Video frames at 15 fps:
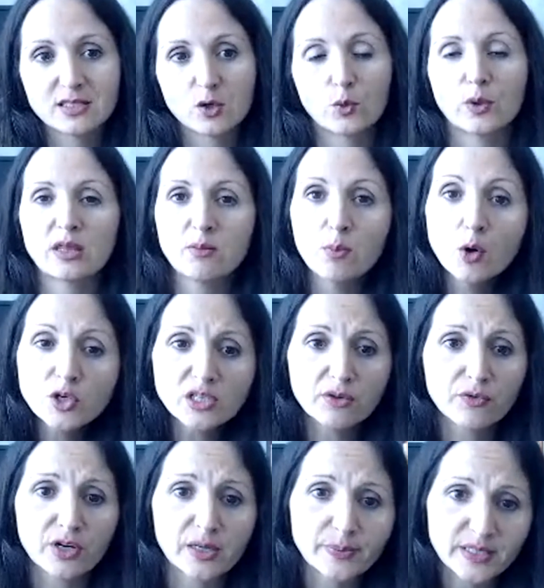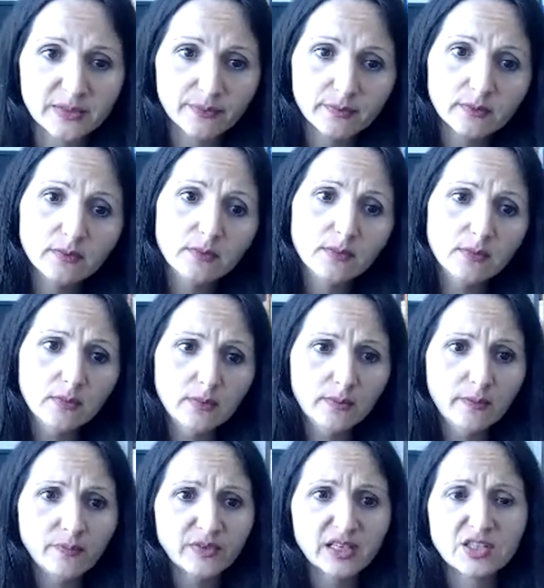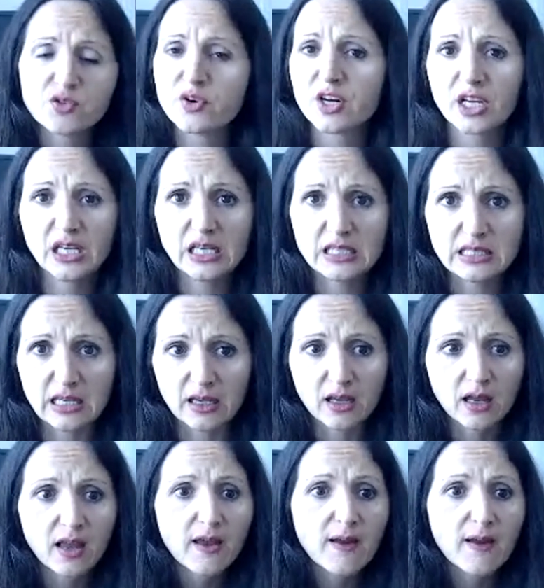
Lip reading: So with the modal verbs, it's very easy.